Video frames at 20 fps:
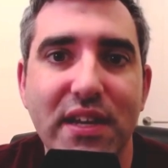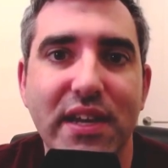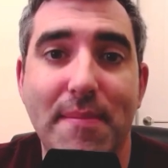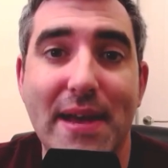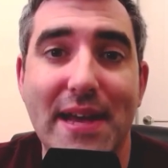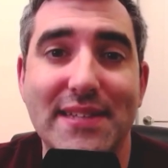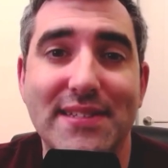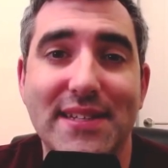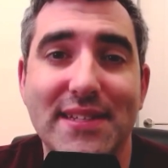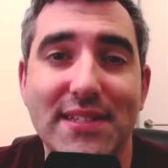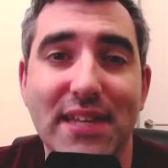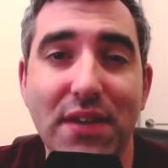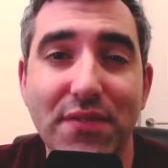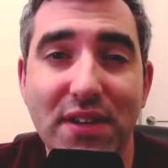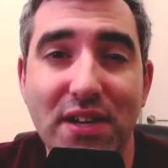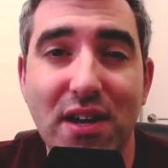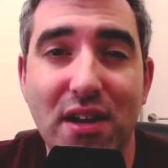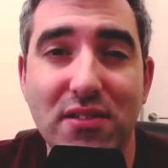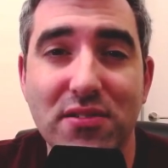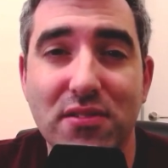Hamas has
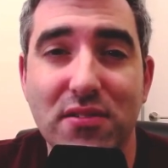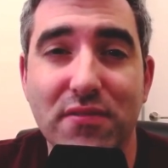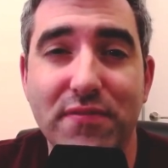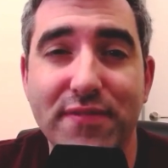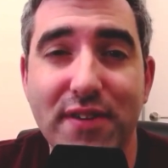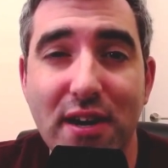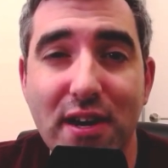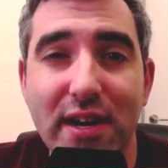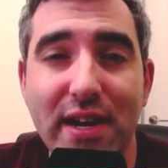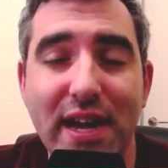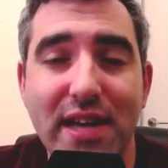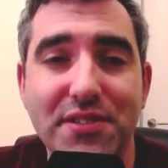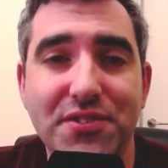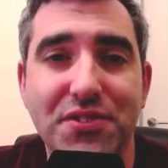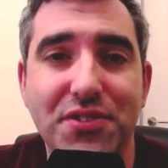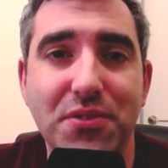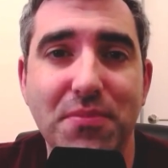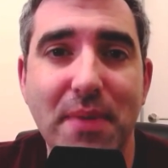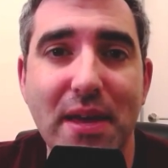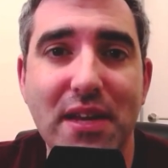even gone so far as
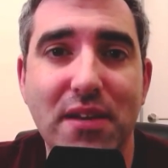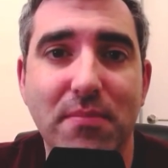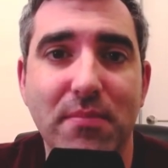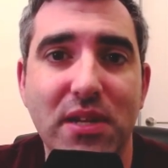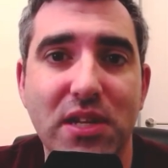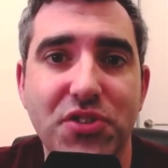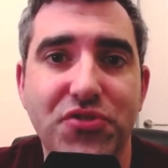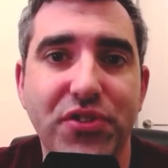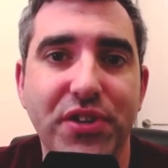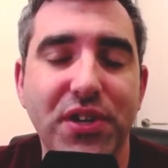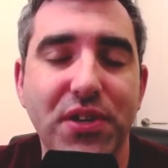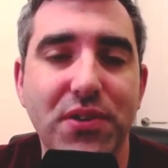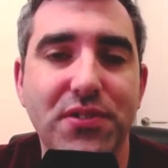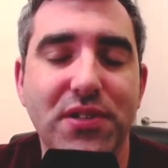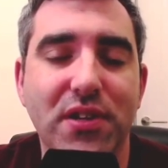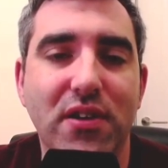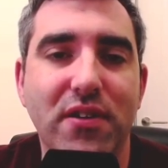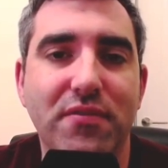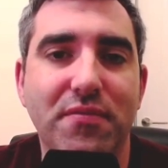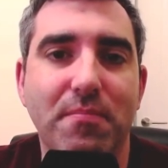to make military
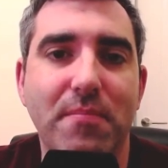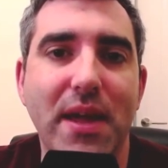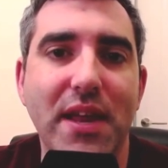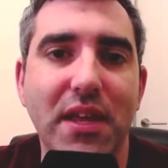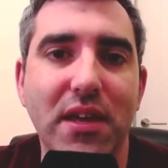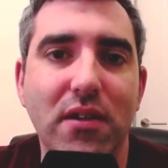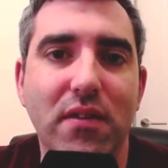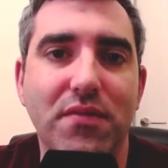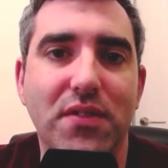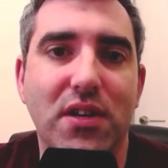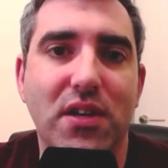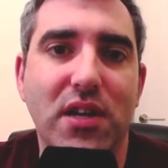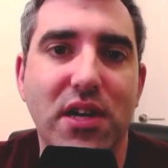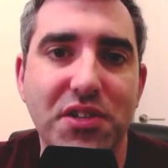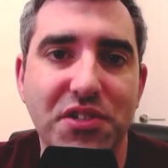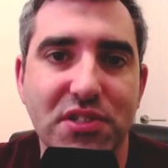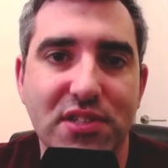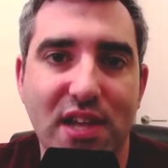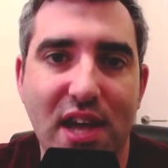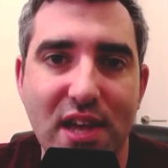use of many of the
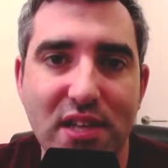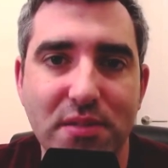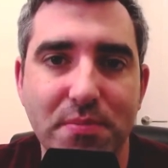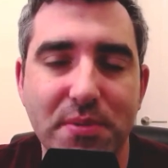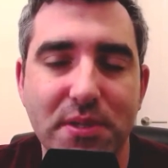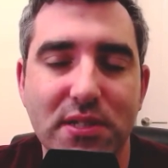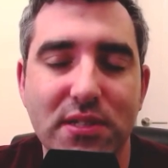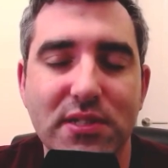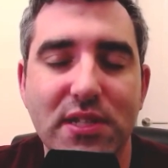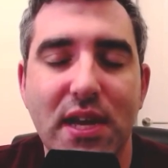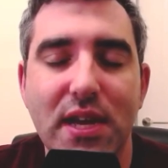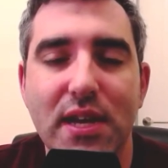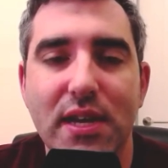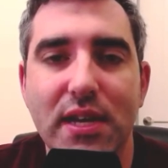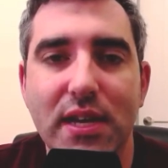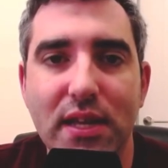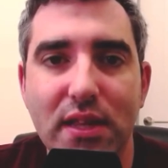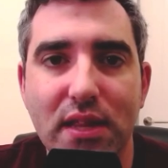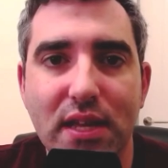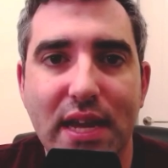largest hospitals
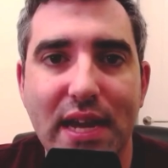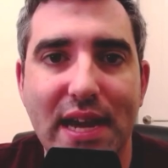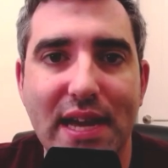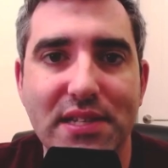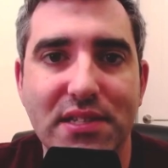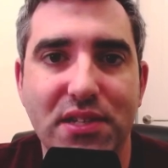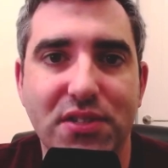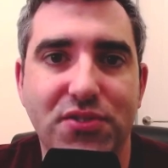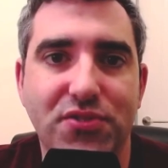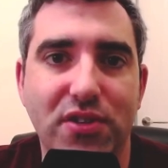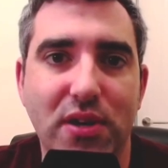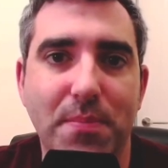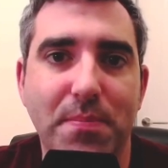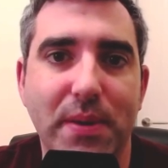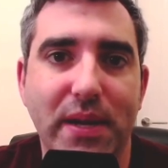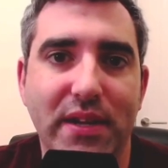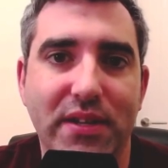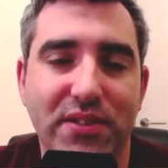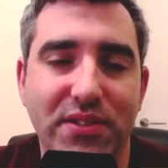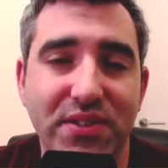in the Gaza
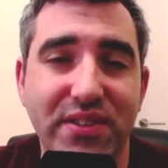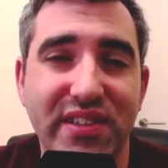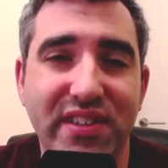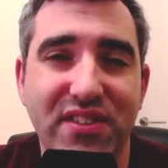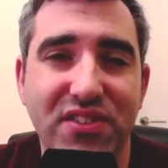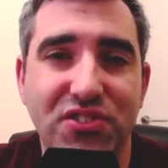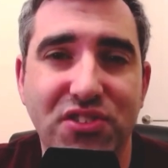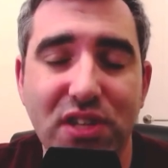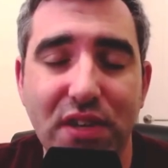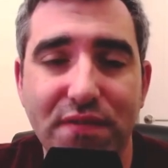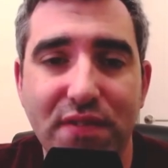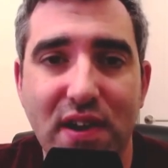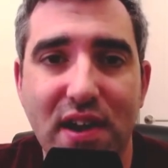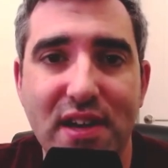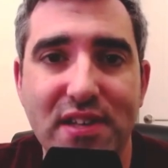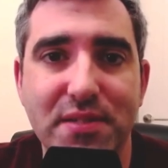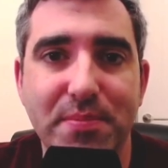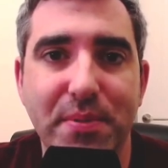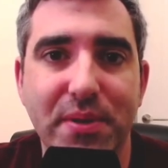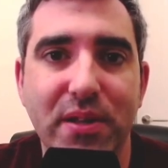Strip, including the Shifa
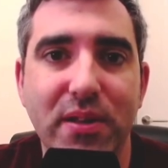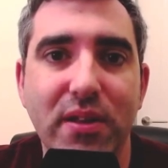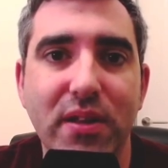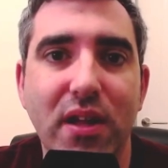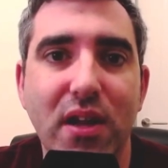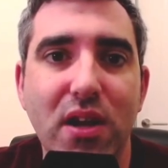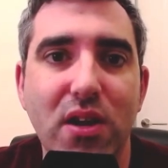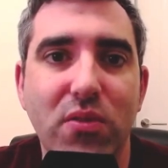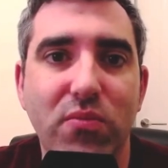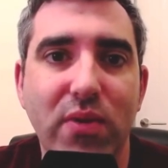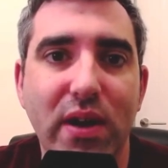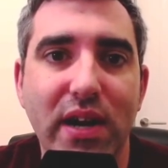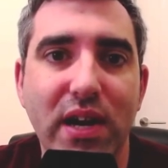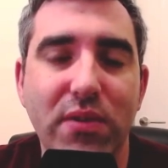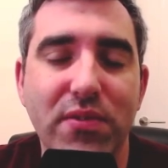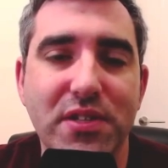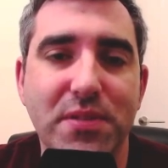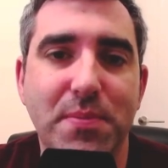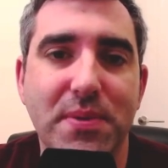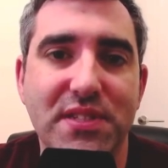Hospital, where
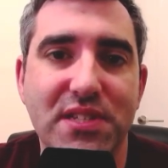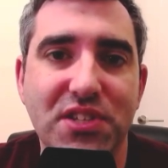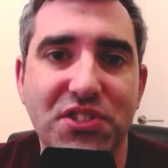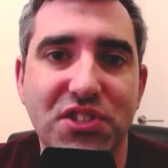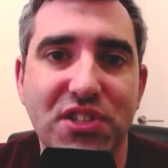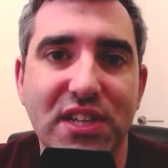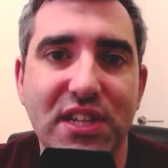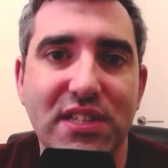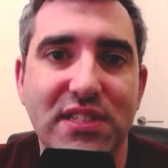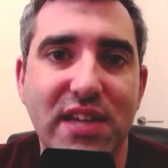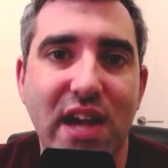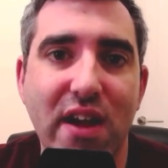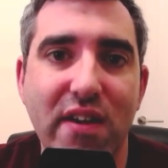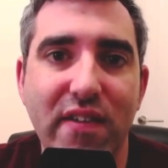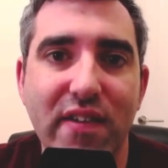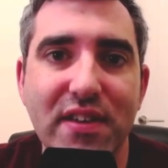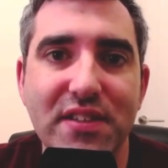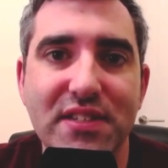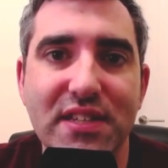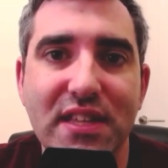it was positioning
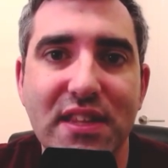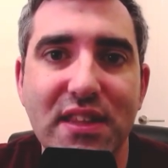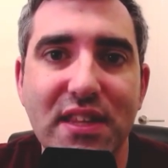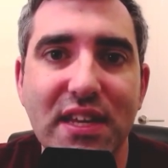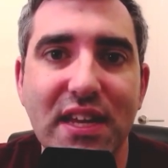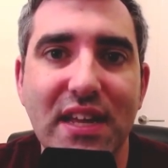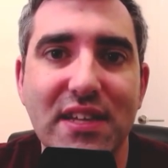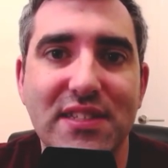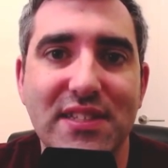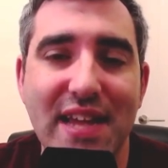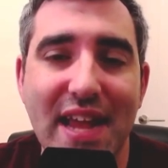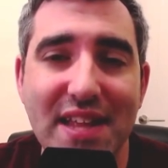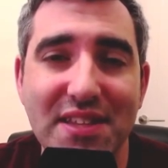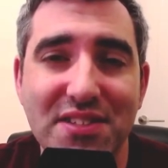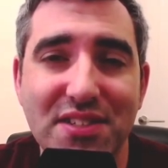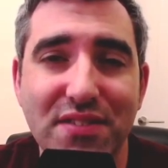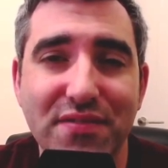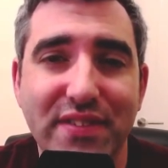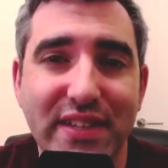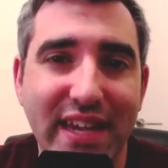terrorists in the
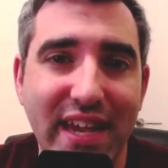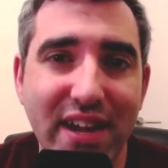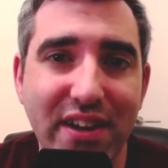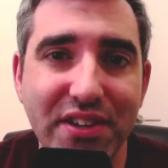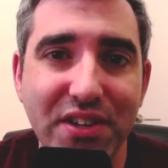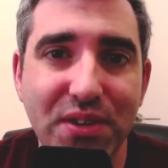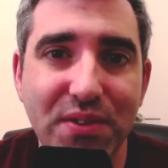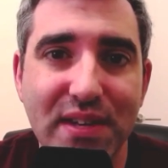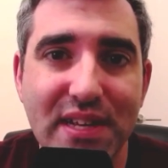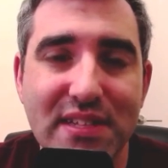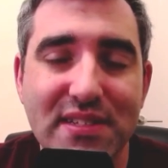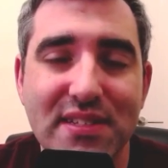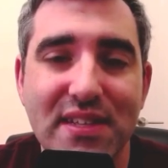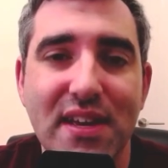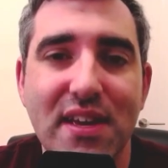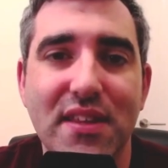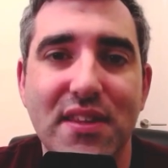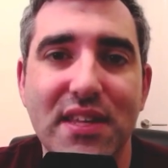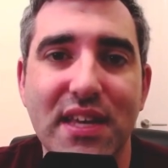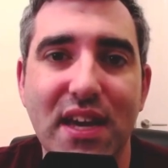intensive care units,
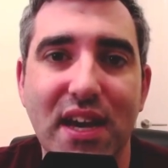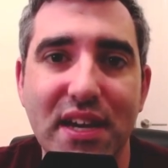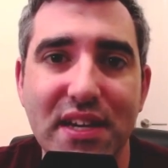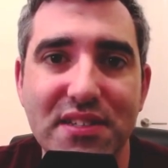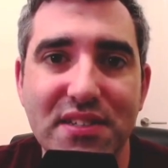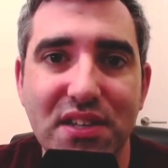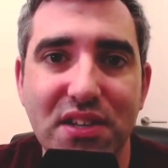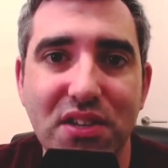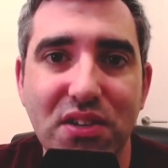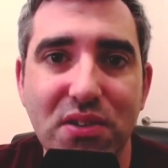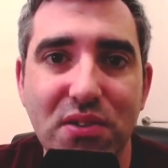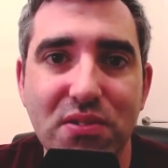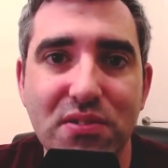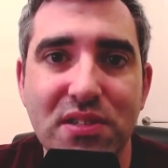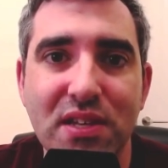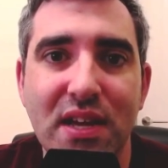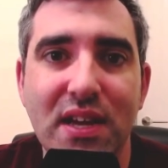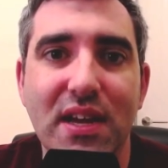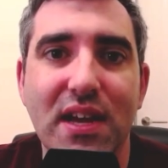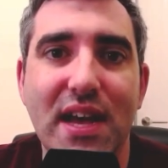the
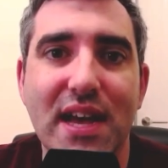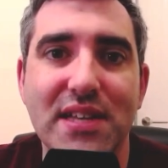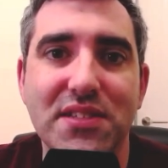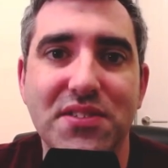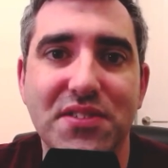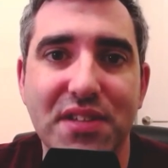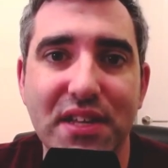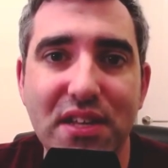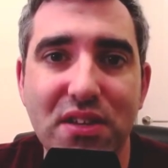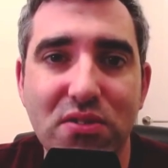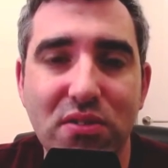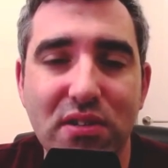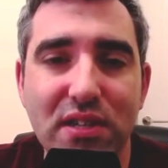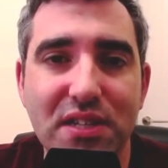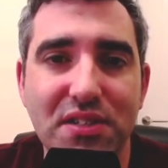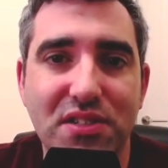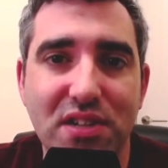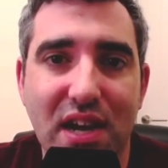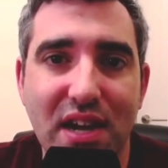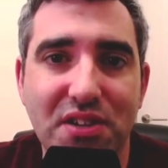ICUs, as
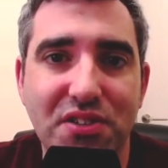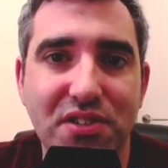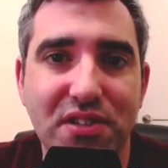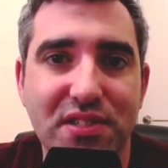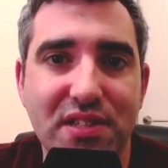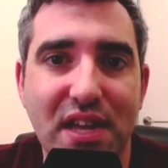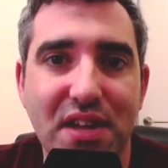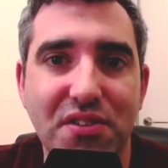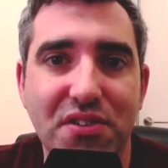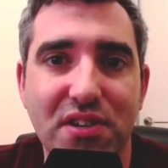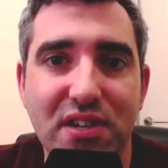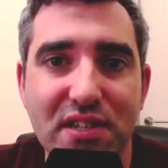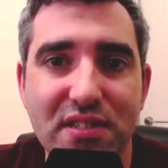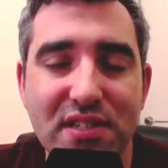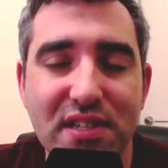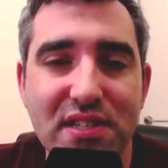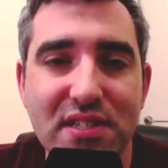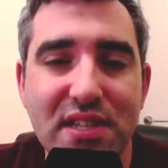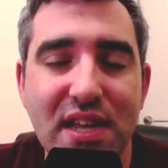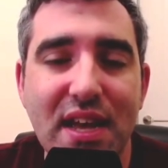decoy doctors and
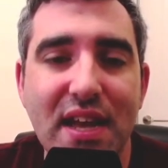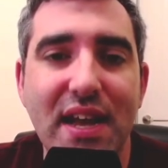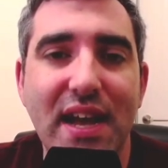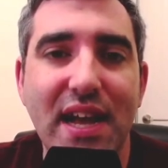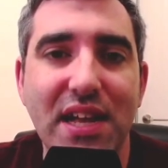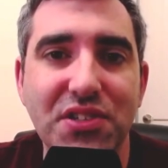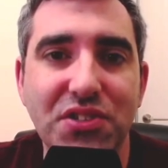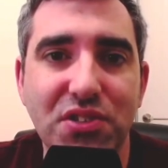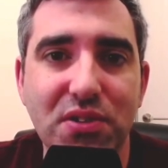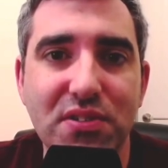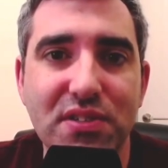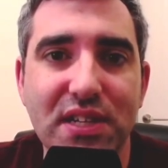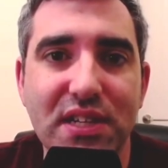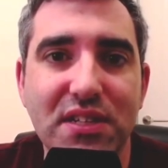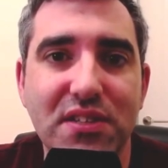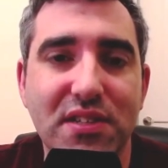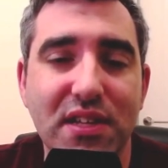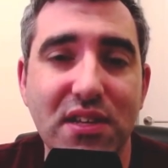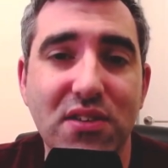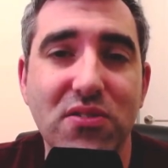nurses, and
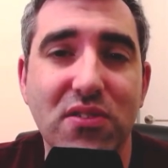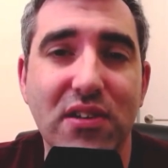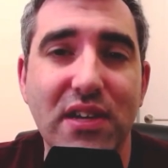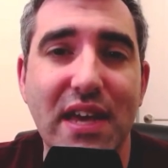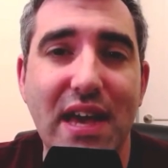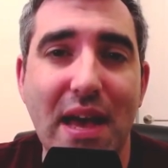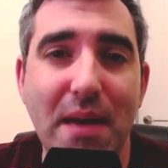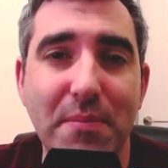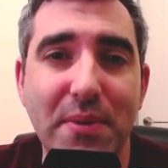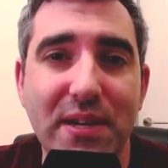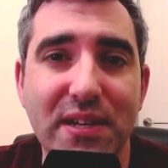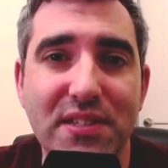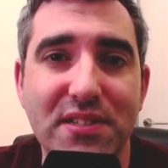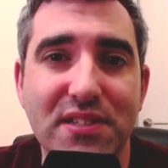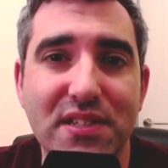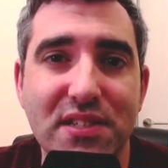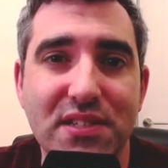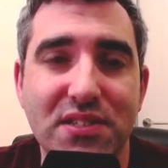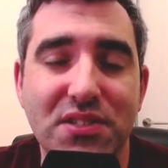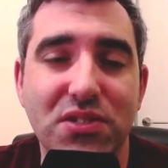using decoy
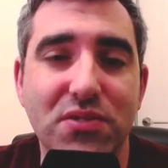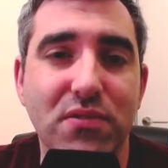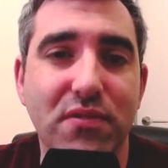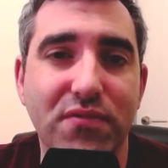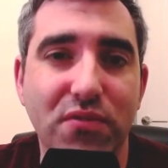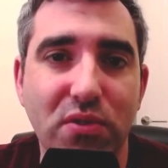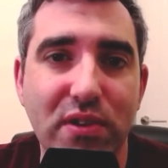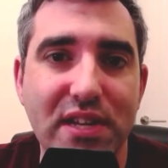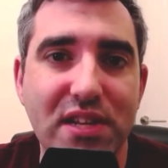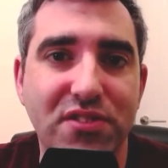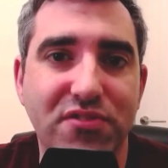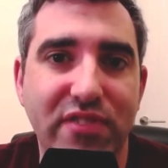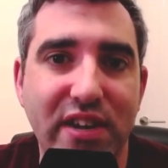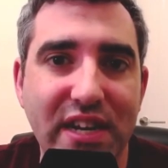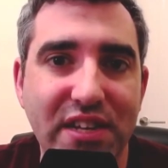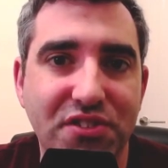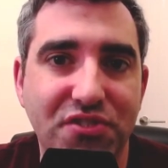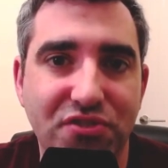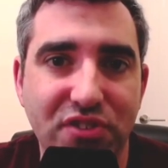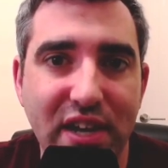ambulances to avoid
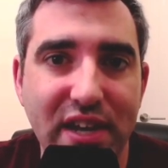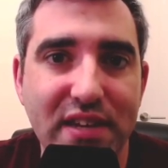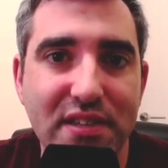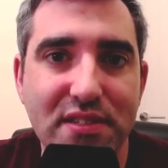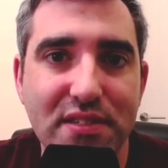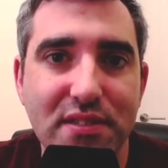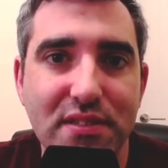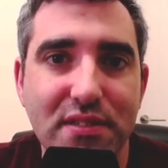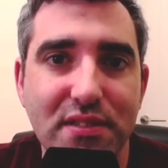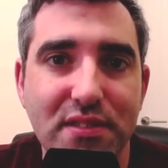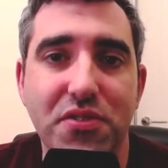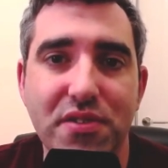Israeli strikes.